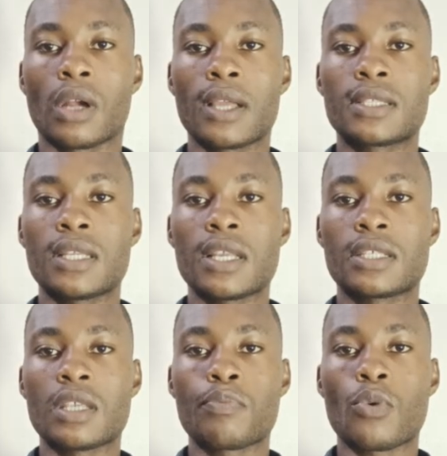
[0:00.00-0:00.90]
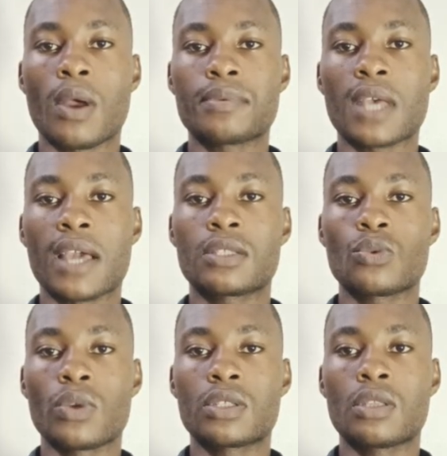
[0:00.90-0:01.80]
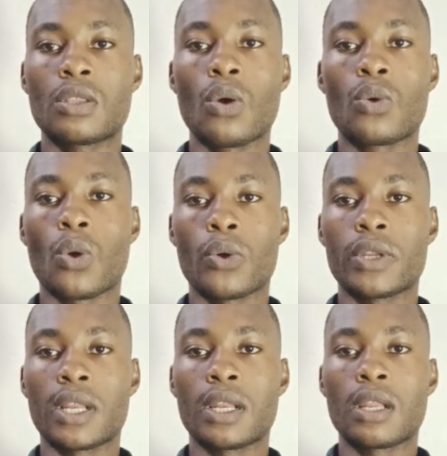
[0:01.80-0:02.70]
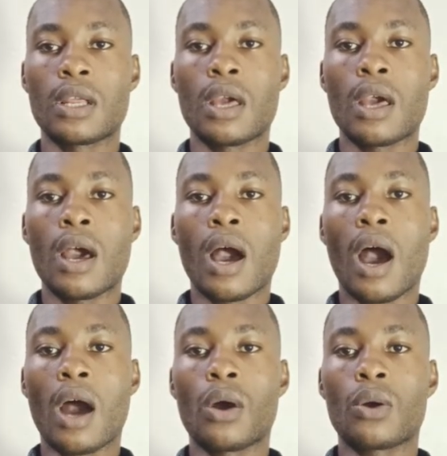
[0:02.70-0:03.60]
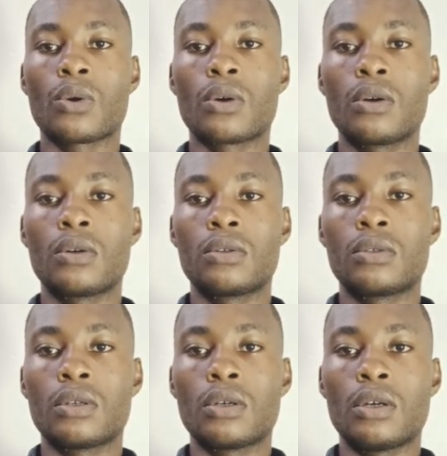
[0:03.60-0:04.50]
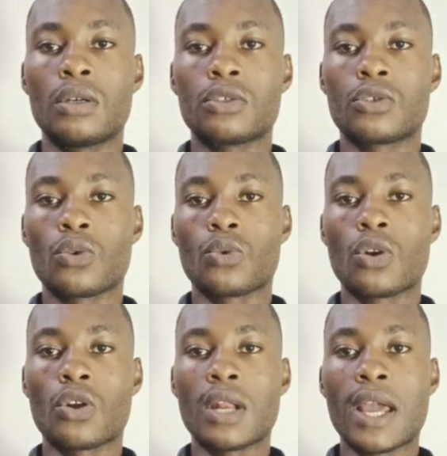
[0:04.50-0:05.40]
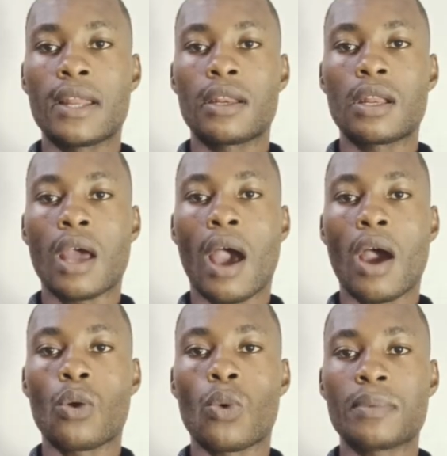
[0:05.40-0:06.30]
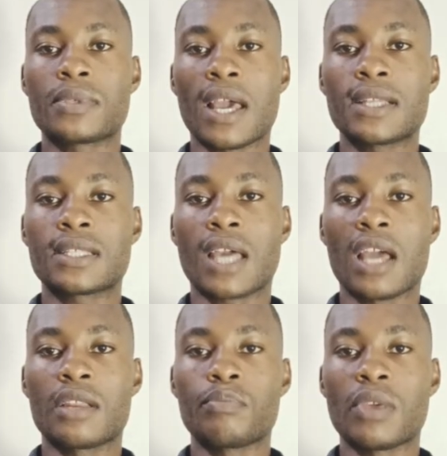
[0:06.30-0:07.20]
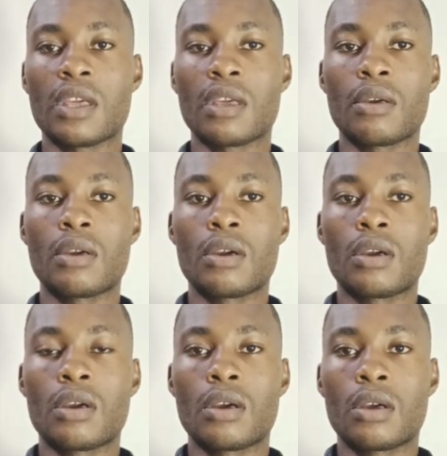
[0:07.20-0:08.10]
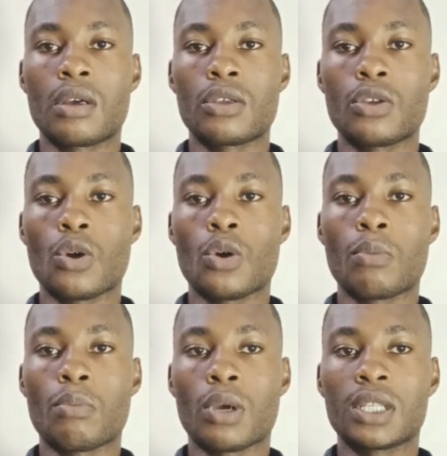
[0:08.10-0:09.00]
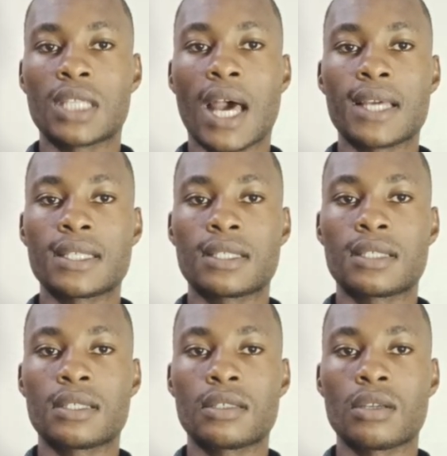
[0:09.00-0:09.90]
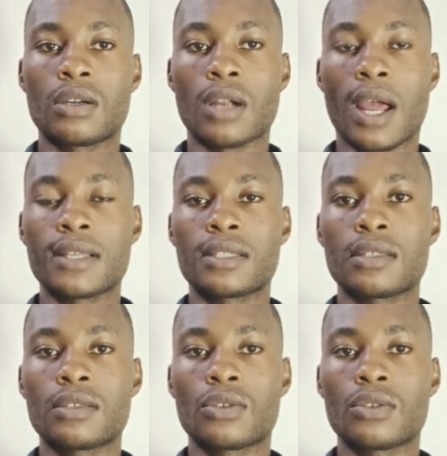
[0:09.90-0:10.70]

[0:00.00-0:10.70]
creating a simple website with no coding. So we're going to learn how websites can be monetize, right?